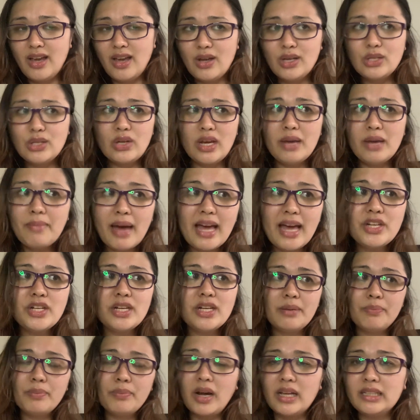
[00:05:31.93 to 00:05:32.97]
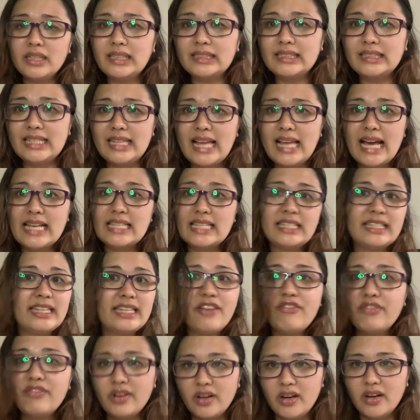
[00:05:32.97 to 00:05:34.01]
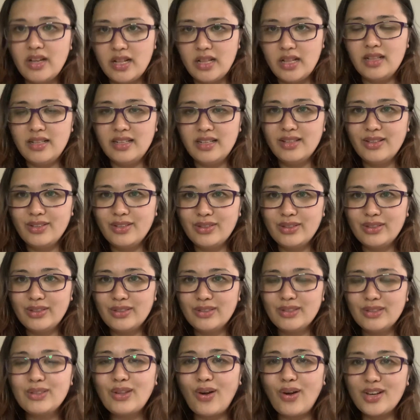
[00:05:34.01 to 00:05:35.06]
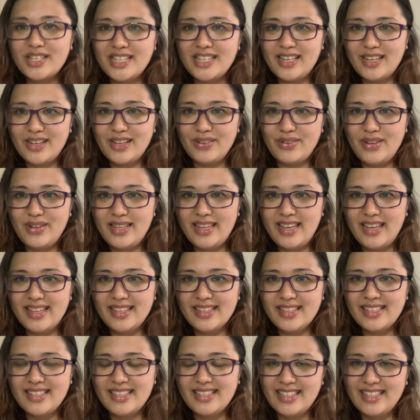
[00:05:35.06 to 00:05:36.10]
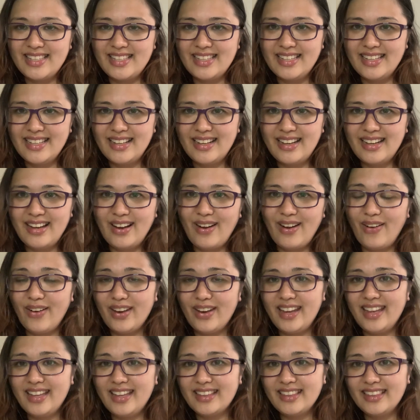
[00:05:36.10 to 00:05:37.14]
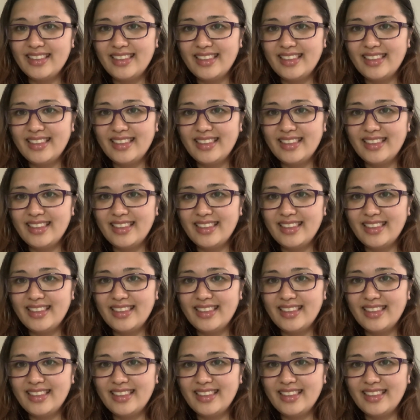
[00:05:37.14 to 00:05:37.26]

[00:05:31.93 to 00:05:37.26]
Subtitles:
So imagine a product that has several toxic ingredients on it.